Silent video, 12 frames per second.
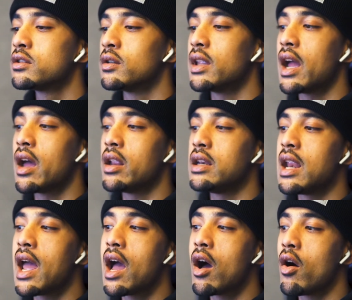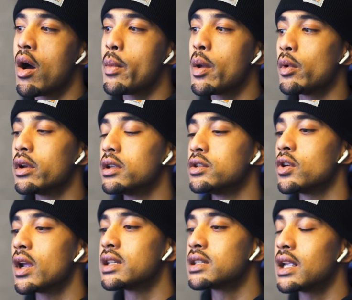so that now I'm able to
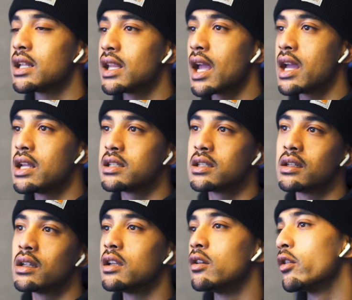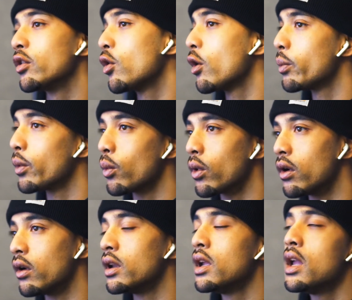translate that into, you know, the corporate world.